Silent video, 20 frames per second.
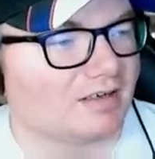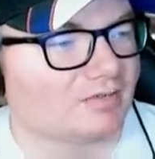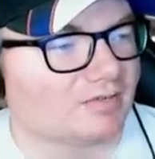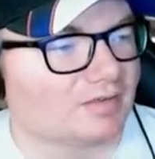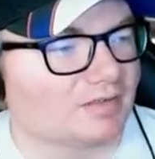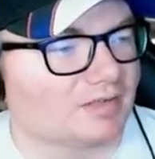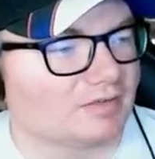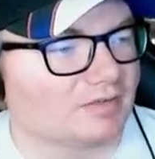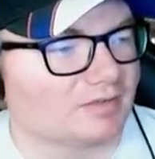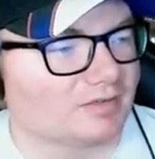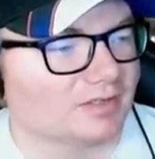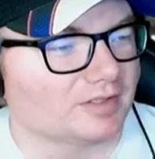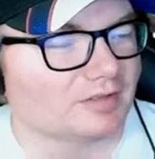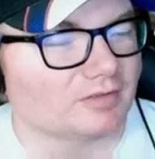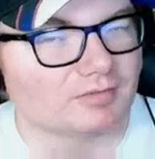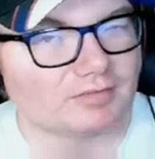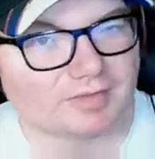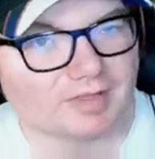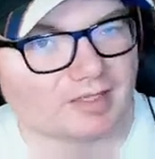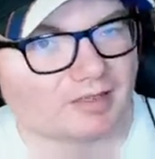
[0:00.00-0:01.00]
that, you
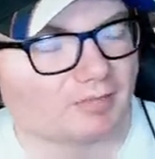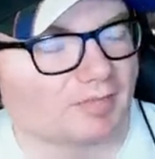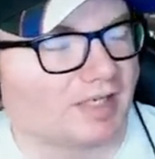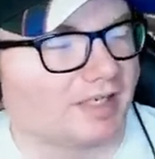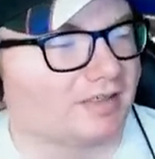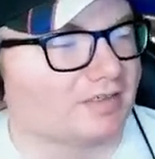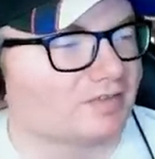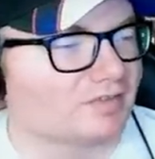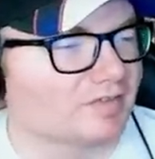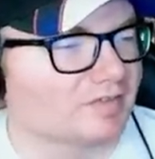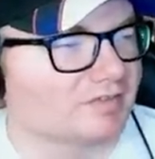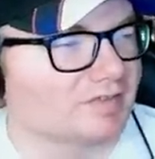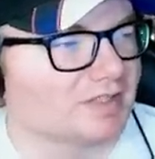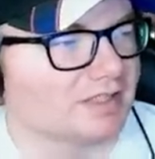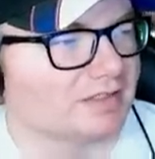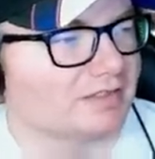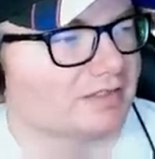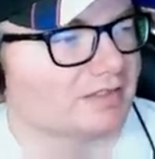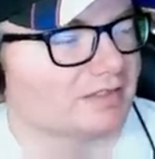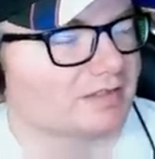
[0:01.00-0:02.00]
know, thereabouts,
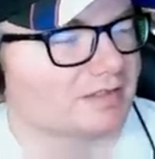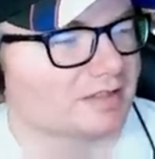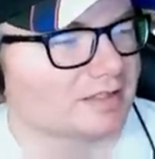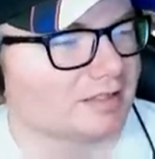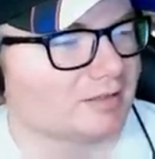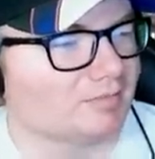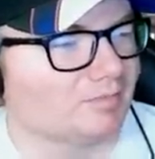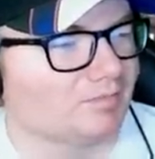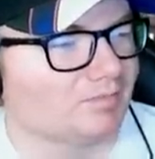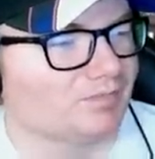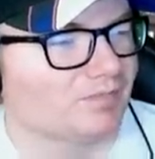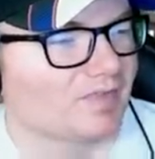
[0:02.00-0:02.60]
15, 16.